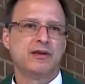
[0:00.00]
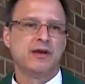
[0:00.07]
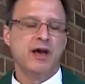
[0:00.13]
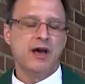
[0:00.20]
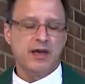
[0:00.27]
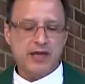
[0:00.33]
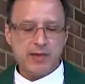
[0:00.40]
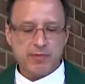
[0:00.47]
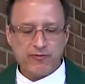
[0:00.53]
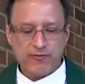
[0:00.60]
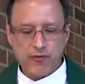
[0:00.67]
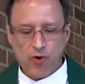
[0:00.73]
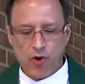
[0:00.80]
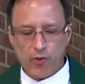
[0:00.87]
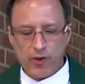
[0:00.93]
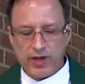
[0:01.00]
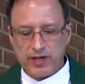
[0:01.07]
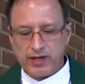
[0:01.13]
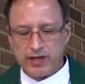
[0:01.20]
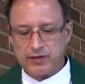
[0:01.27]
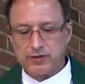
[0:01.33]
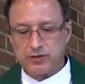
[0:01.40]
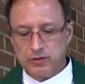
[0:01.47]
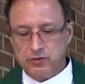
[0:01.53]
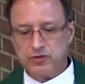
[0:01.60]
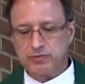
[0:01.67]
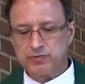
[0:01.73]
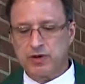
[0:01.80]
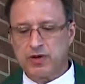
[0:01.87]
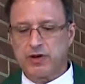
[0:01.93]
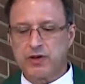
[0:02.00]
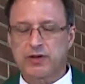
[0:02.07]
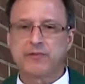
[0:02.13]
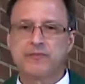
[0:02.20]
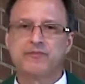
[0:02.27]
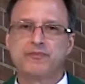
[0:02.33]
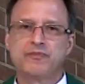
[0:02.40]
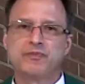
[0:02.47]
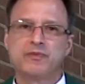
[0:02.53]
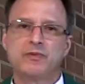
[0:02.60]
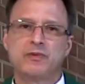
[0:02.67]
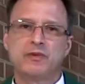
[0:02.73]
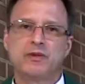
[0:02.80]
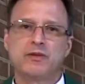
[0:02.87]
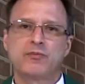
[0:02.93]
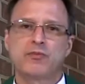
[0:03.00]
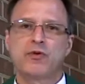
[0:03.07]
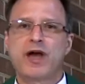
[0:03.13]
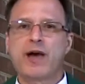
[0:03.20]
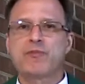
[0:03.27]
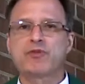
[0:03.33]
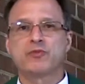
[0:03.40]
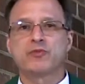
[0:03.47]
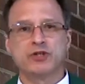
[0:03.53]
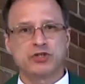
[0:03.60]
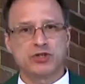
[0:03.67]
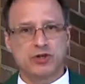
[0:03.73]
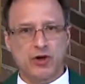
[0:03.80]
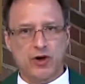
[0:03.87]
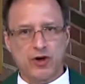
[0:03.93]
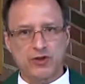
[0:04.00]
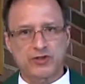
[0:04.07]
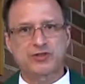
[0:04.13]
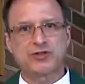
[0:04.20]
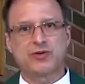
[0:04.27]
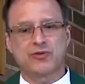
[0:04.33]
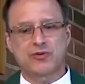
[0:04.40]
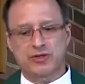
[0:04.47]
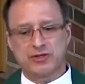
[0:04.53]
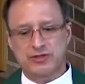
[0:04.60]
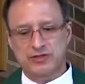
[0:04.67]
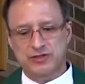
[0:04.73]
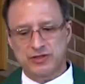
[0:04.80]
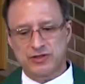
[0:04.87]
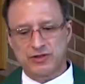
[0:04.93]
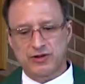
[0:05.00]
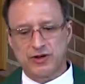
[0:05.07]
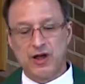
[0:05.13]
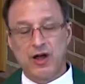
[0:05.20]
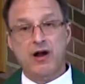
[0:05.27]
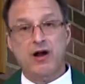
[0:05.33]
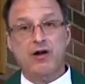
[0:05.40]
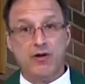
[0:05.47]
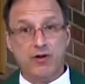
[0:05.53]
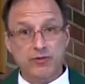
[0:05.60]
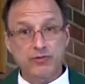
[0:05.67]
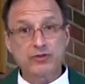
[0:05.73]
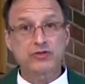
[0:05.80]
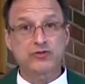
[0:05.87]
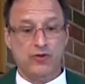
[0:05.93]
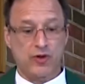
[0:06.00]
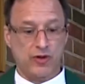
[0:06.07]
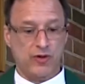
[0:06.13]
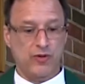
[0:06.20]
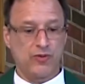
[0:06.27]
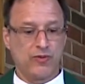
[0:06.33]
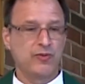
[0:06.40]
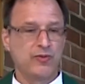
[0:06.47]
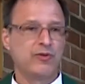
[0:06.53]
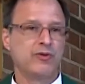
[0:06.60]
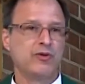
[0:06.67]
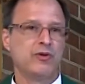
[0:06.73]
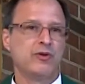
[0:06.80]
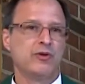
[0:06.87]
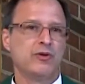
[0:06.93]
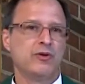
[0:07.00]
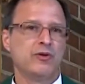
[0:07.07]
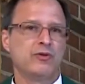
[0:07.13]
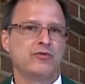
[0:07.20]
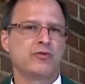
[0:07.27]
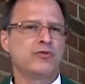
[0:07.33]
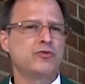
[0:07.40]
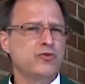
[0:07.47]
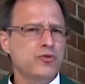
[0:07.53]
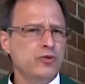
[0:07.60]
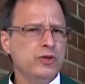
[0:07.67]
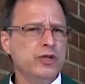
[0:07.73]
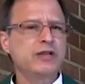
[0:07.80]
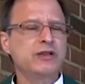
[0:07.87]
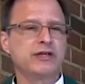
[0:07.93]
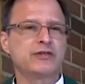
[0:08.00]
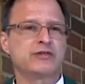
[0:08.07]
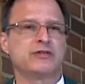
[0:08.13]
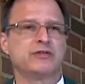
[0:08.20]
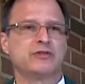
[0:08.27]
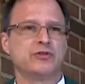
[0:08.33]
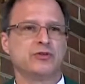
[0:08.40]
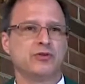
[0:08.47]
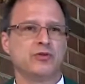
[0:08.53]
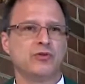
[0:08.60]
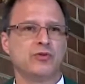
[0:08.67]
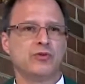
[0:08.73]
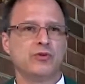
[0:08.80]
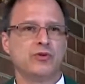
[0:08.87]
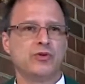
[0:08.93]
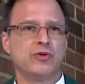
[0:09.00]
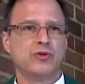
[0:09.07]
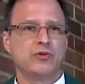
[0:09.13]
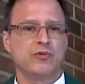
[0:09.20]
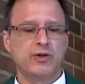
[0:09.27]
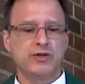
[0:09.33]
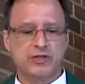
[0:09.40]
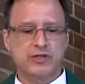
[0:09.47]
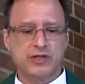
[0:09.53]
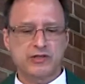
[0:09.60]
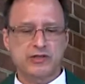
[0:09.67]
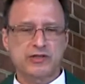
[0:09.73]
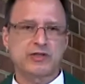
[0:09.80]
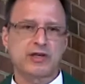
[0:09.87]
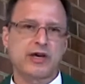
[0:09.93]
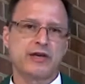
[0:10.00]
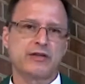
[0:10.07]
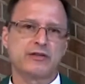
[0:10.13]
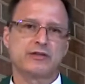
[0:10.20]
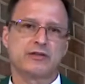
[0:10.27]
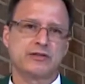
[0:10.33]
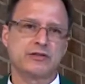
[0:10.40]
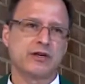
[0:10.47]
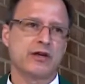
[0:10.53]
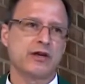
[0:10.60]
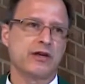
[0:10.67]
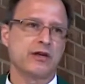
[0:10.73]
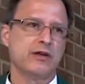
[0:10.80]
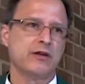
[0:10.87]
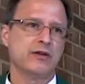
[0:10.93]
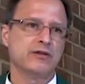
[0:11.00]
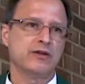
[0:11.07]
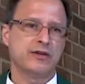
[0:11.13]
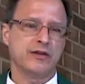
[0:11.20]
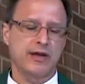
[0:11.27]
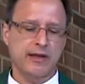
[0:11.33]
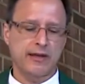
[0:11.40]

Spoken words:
Yet before we get too smug, perhaps we should also consider our own struggle to truly listen to what Jesus has to say today.